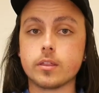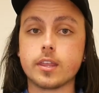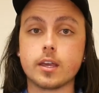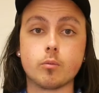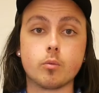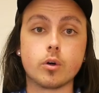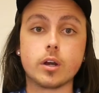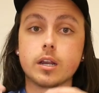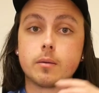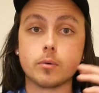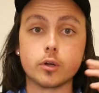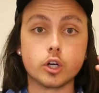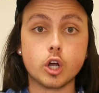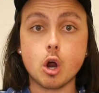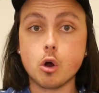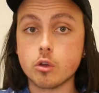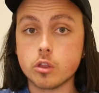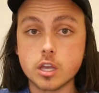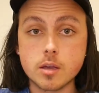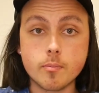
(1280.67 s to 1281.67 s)
They weren't able to
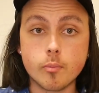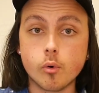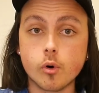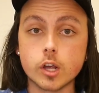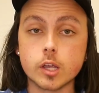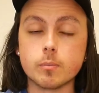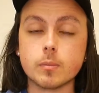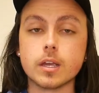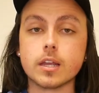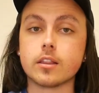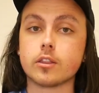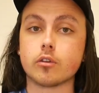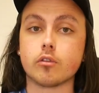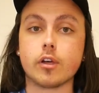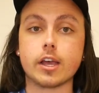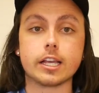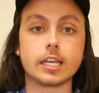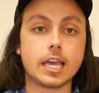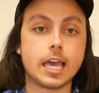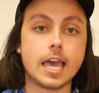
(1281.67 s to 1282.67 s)
go to the appointment. They're
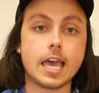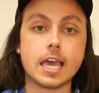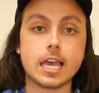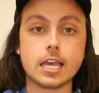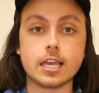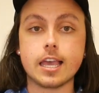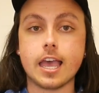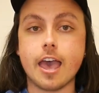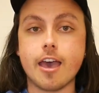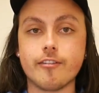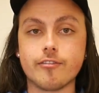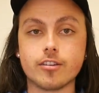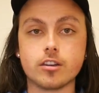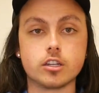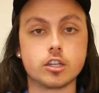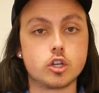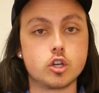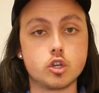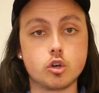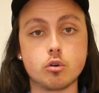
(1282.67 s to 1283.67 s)
like, hey, Evan,
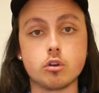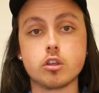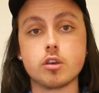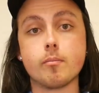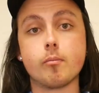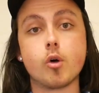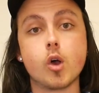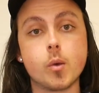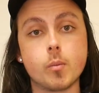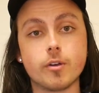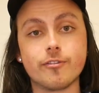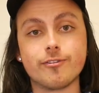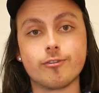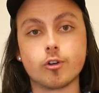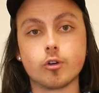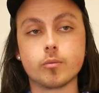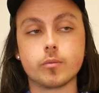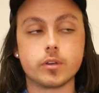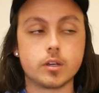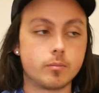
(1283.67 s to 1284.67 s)
can you go to the appointment
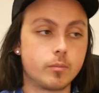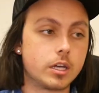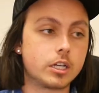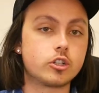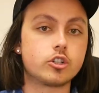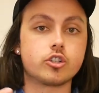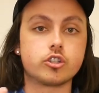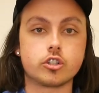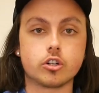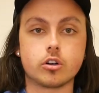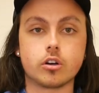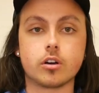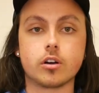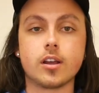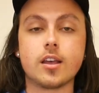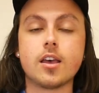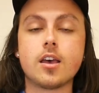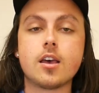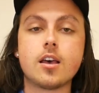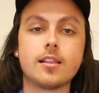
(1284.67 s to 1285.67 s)
for me? I'm like, sure.
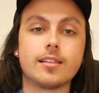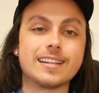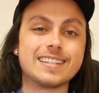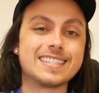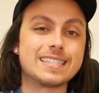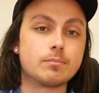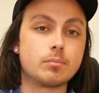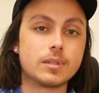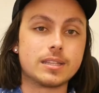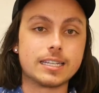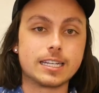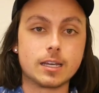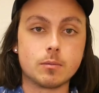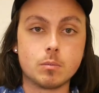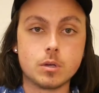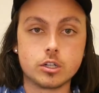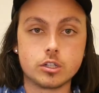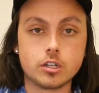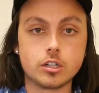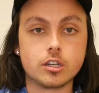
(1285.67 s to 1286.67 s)
Let's split the
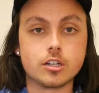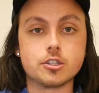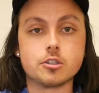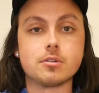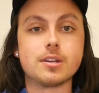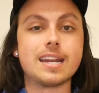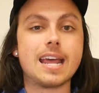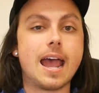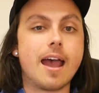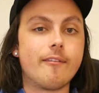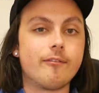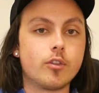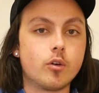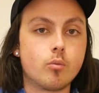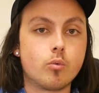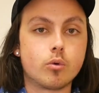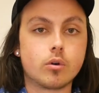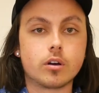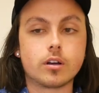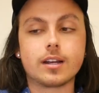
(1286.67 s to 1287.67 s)
commission because you did half the
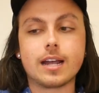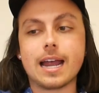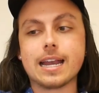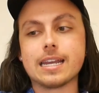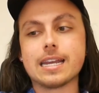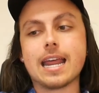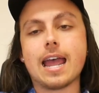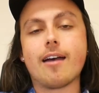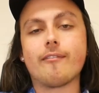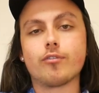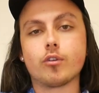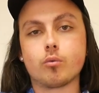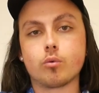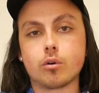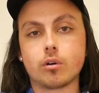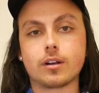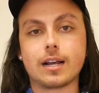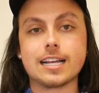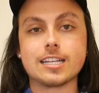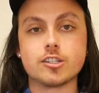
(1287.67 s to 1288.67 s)
work. I did half the
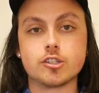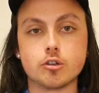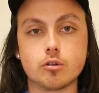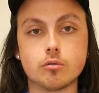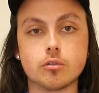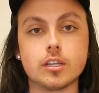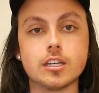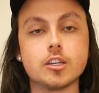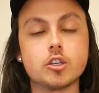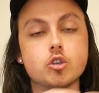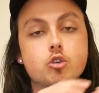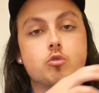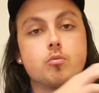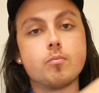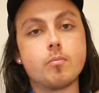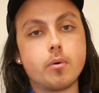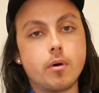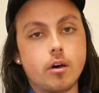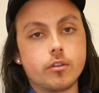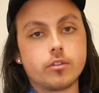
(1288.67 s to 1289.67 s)
work. I sold it. You
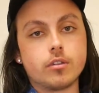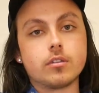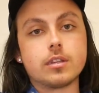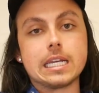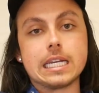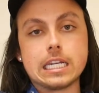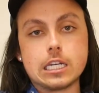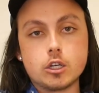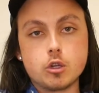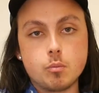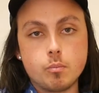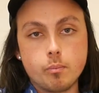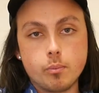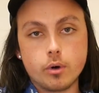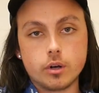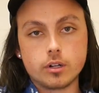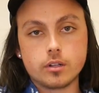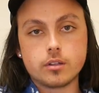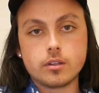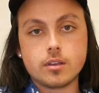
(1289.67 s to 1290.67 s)
bought the lead and you
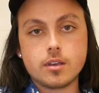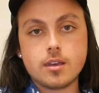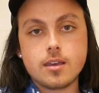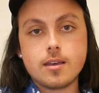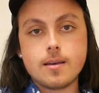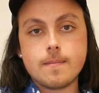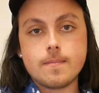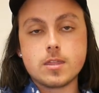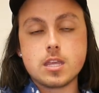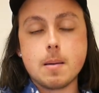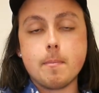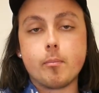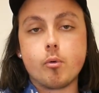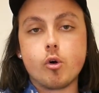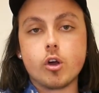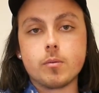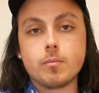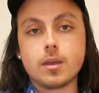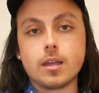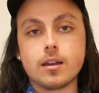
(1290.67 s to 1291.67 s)
booked the
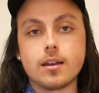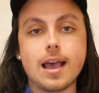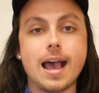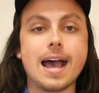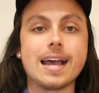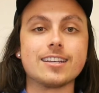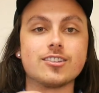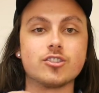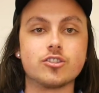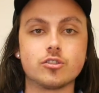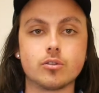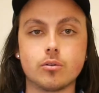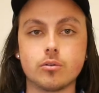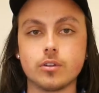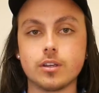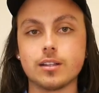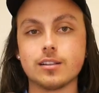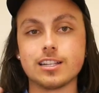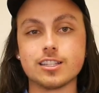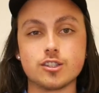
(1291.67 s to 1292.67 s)
appointment. I sold
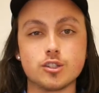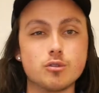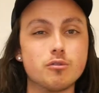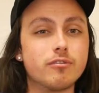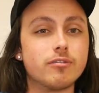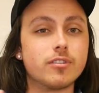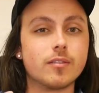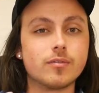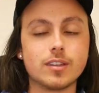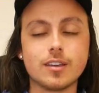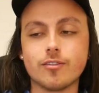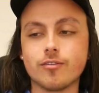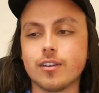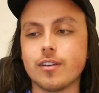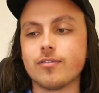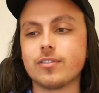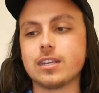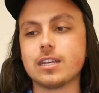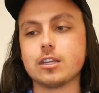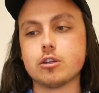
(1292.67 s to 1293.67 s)
it. Let's do
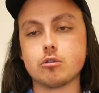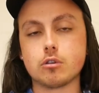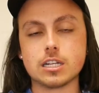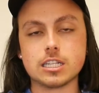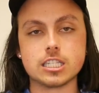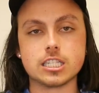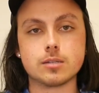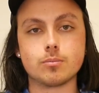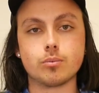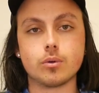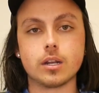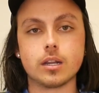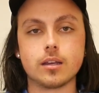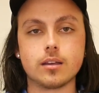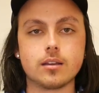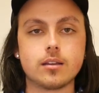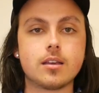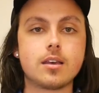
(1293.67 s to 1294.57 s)
50-50. You can split it.